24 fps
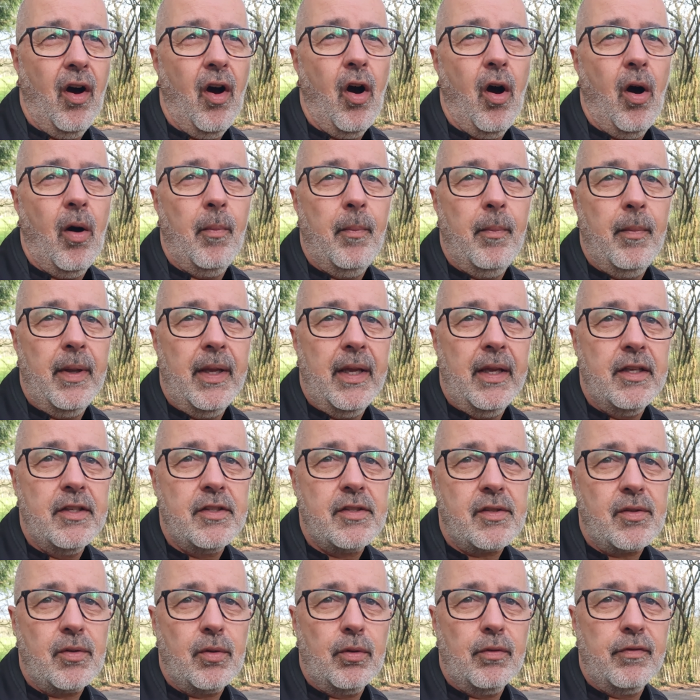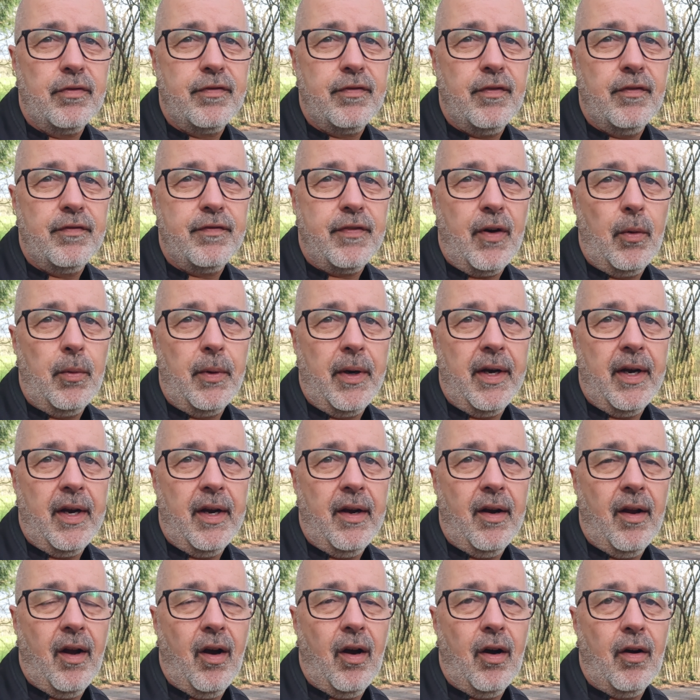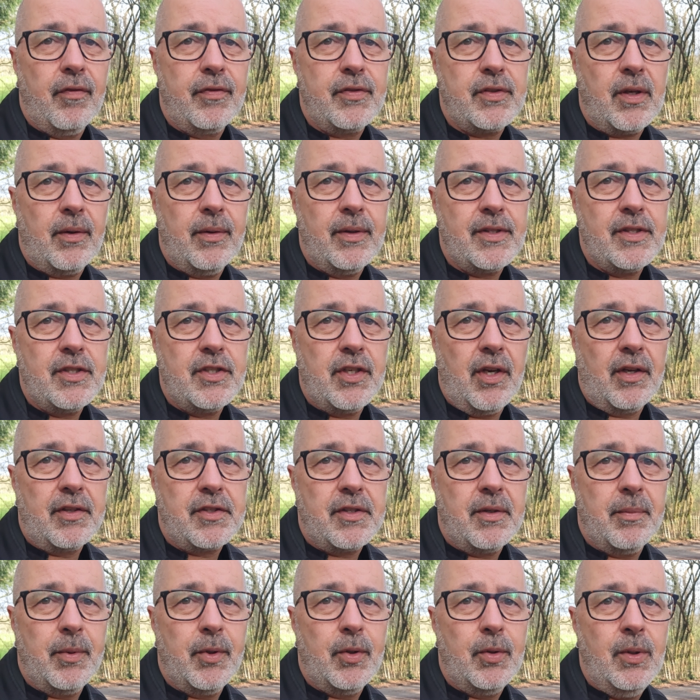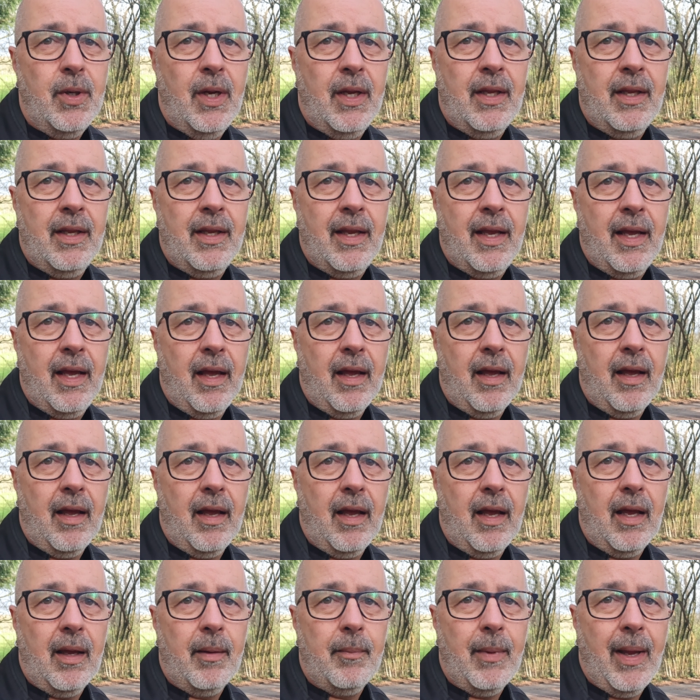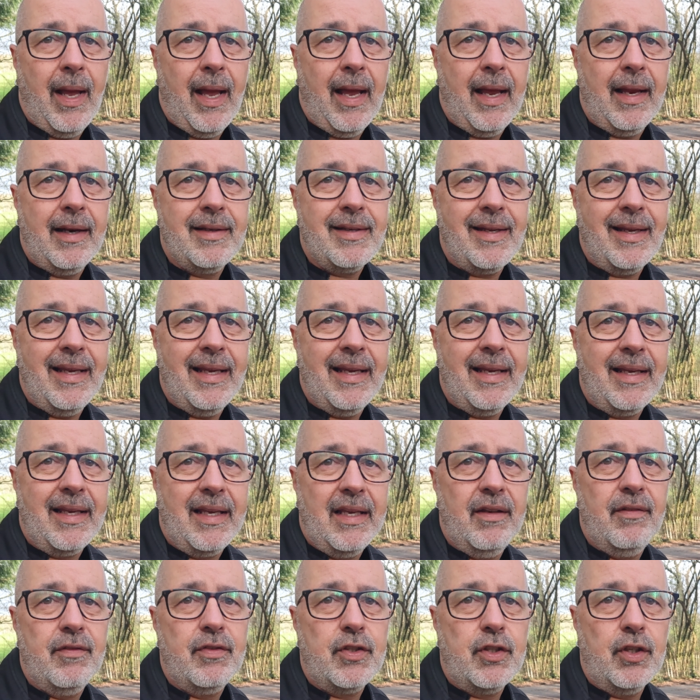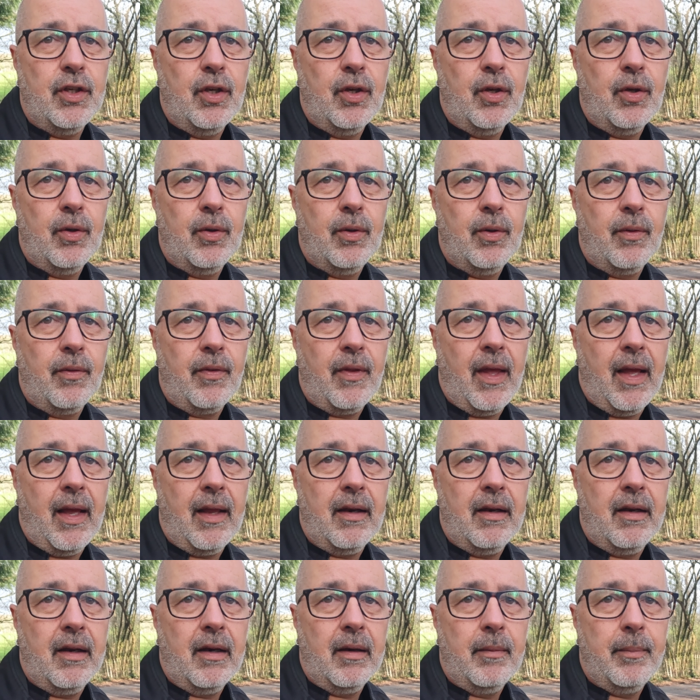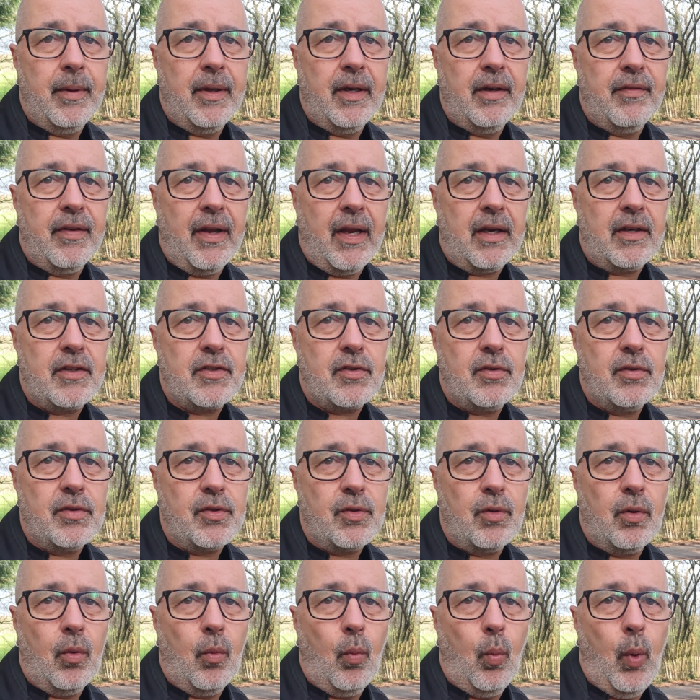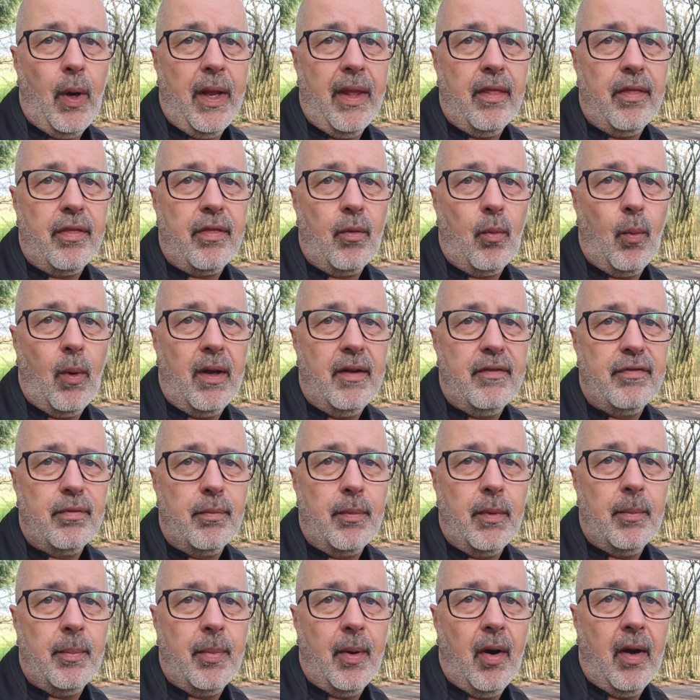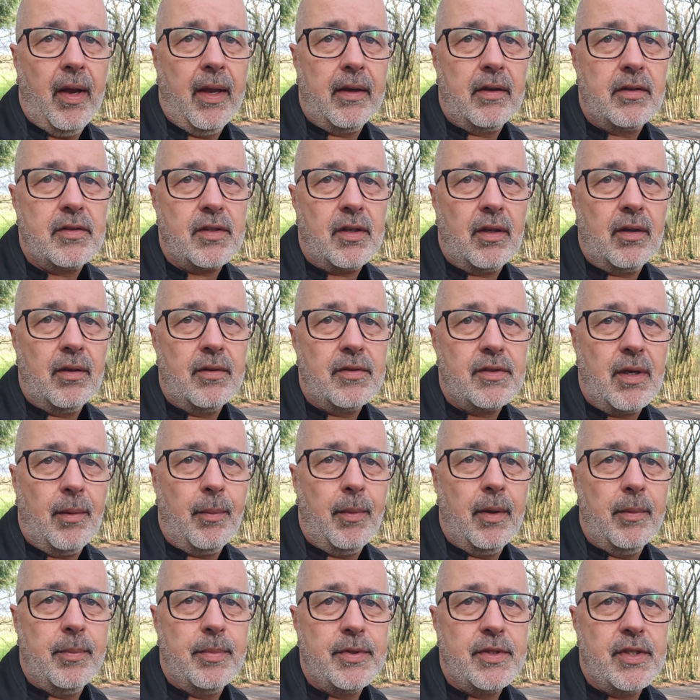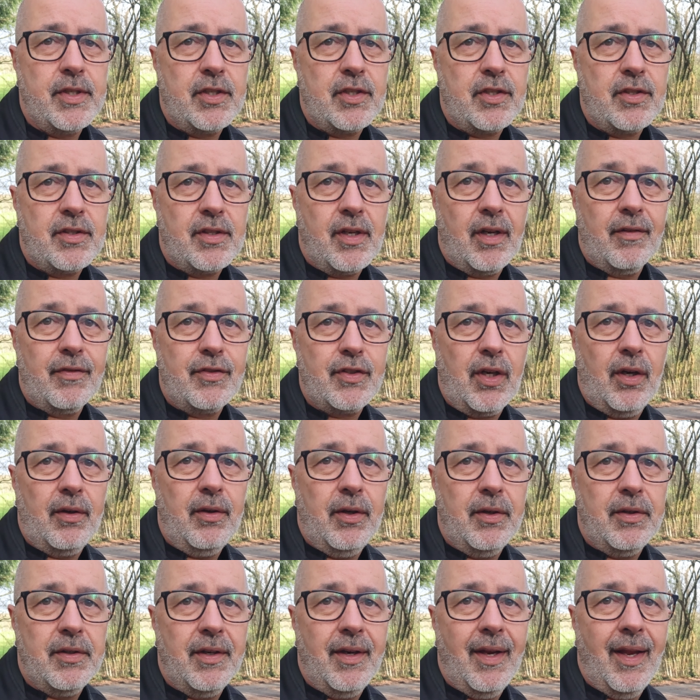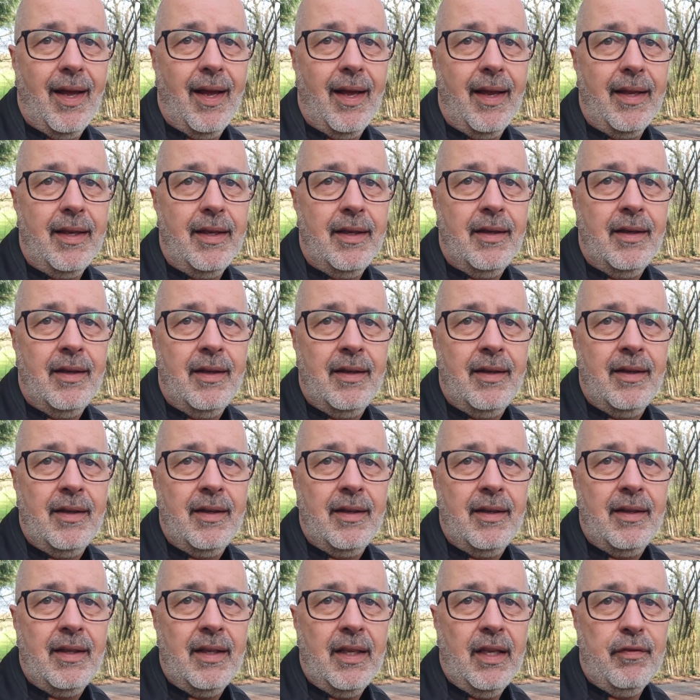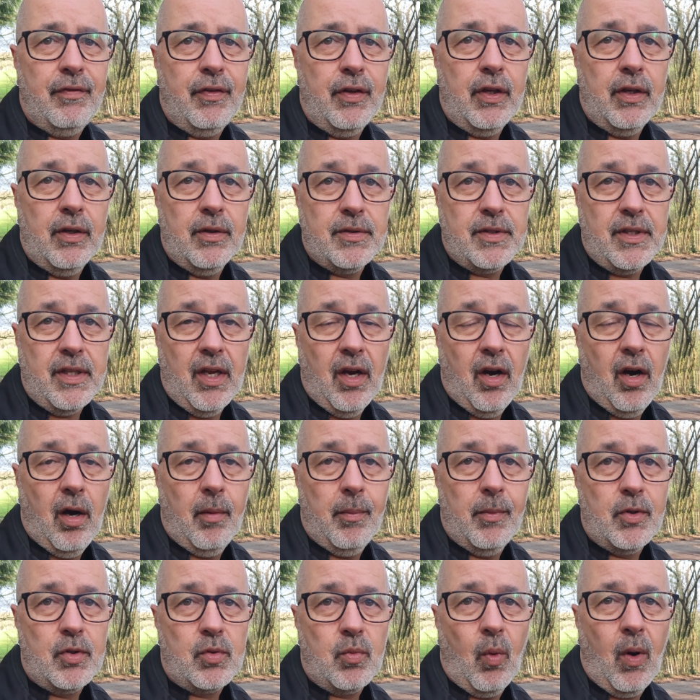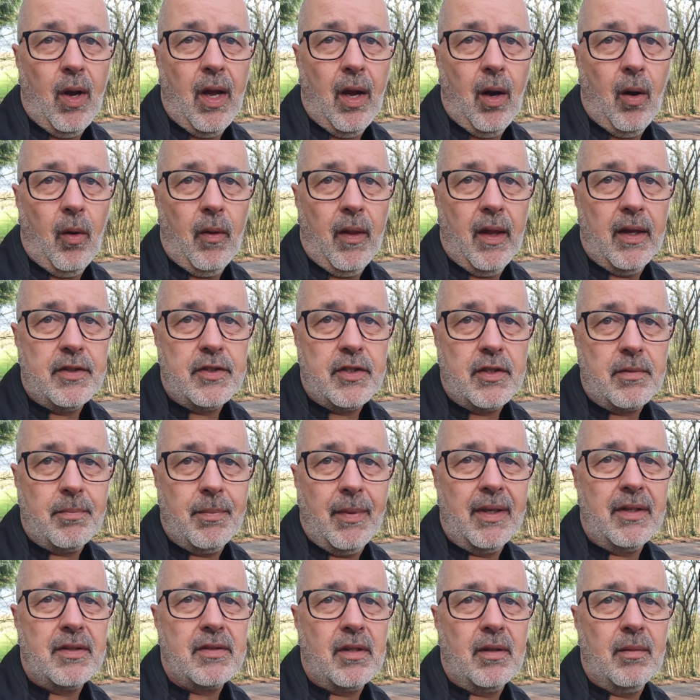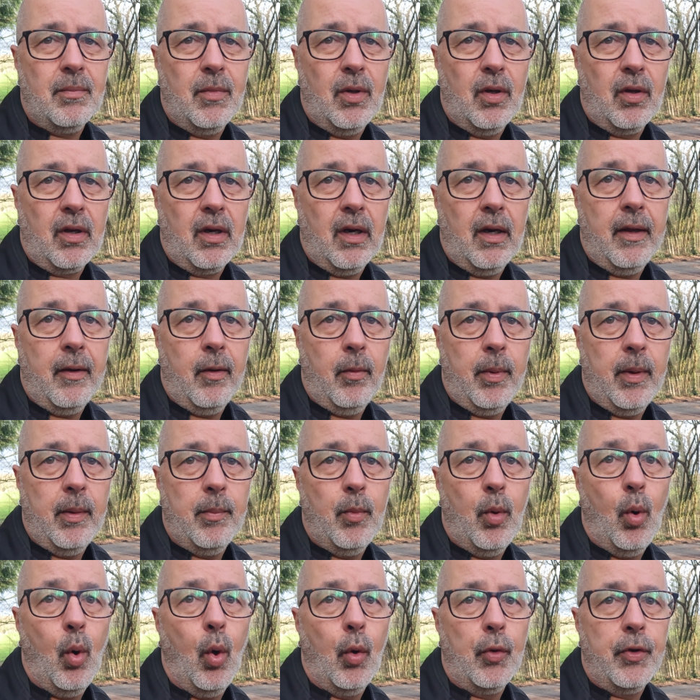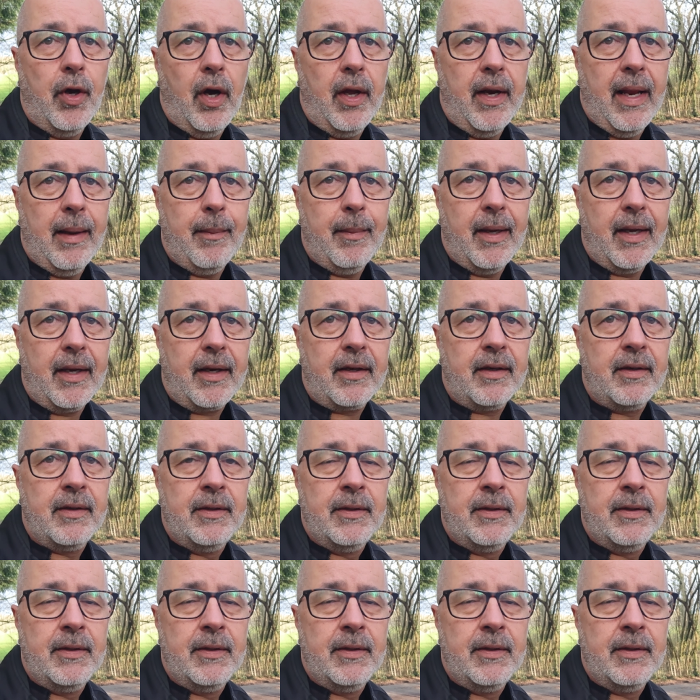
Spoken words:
arm is sort of folded in half, so it's adjustable, and it gives you that little bit of extra sort of width away from the bike. So some of the positions that I've shown you today, if you use the arm as well, that just makes them look a little bit more dynamic.